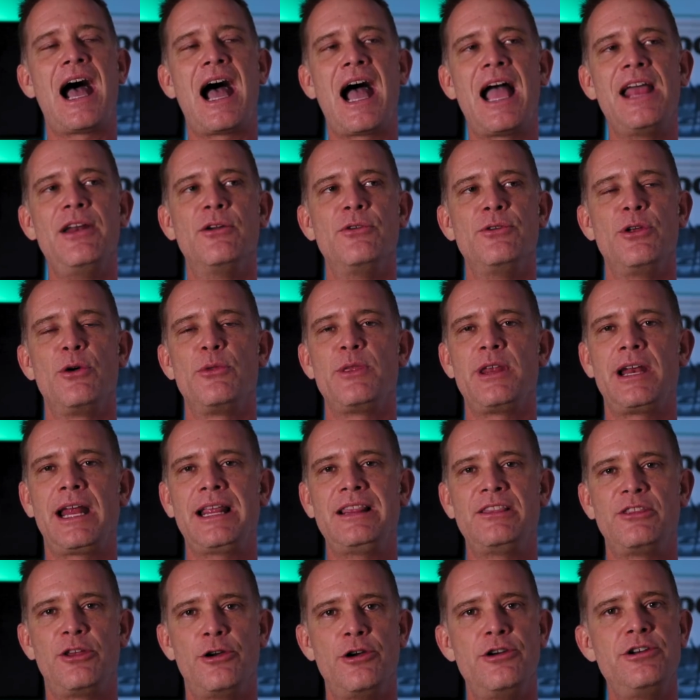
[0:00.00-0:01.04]
I don't know that I
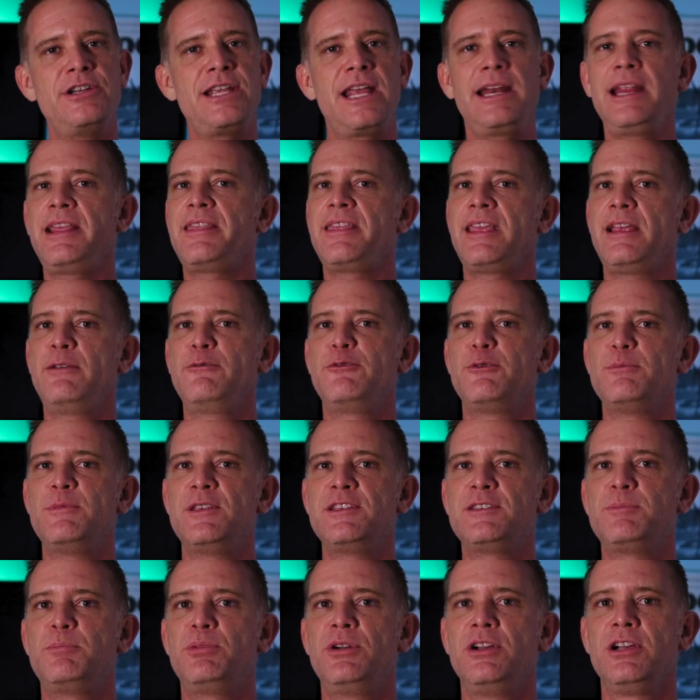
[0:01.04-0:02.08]
learned anything from
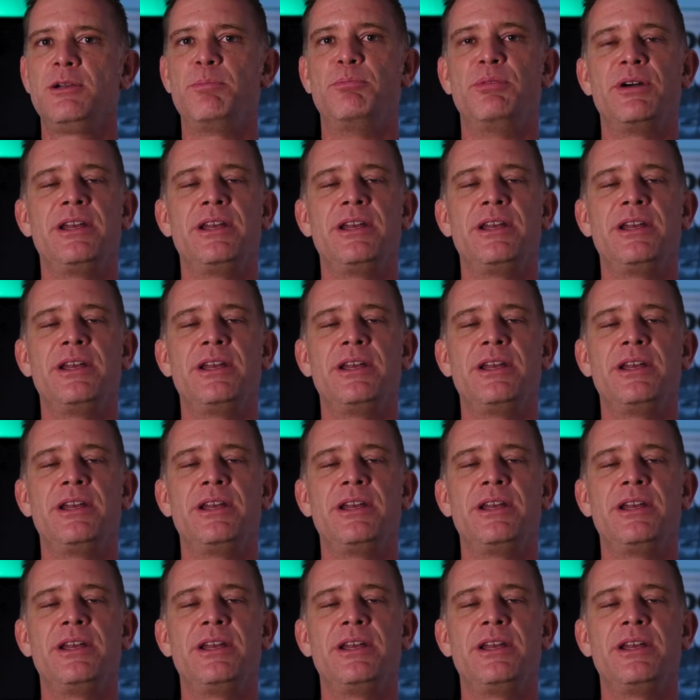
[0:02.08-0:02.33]
this book,